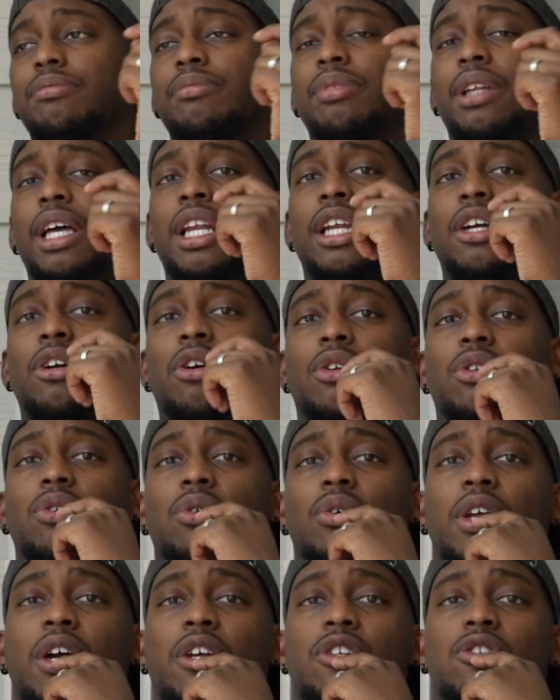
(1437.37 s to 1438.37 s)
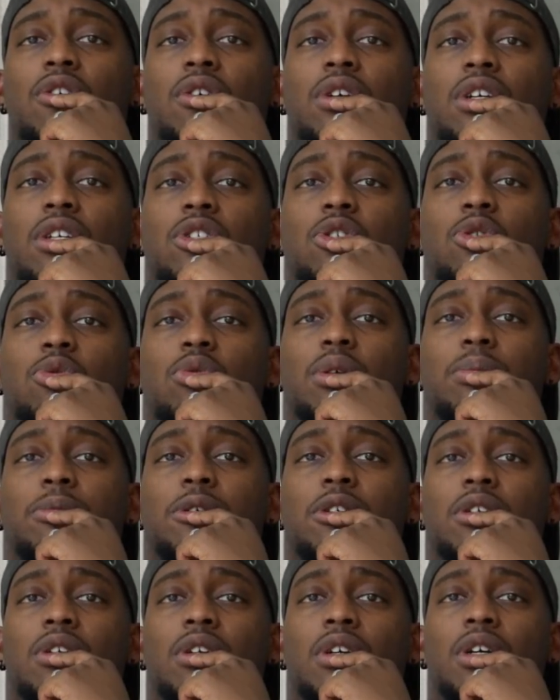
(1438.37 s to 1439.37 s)
planning on doing that journey too with
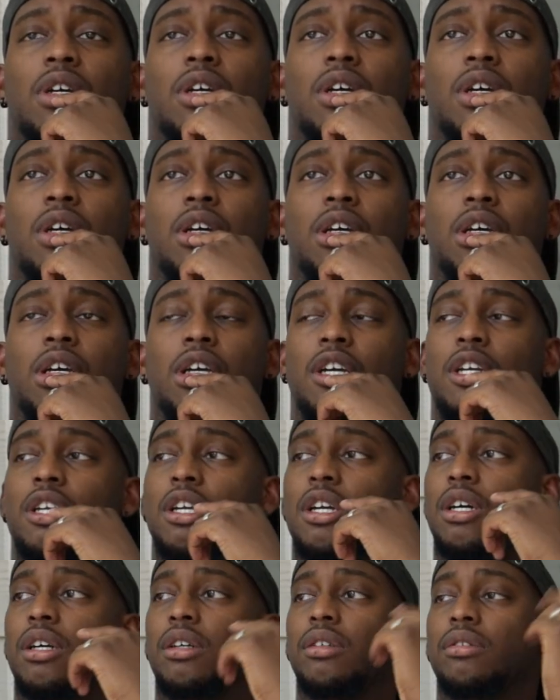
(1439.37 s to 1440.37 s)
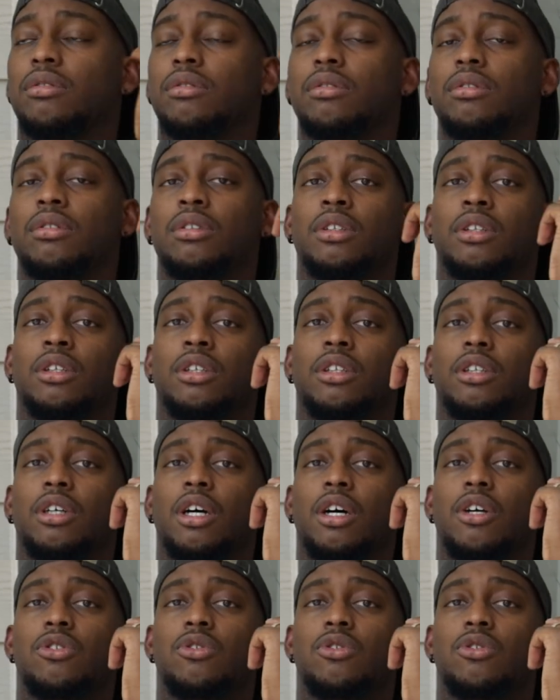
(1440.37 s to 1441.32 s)
me. And yeah, y'all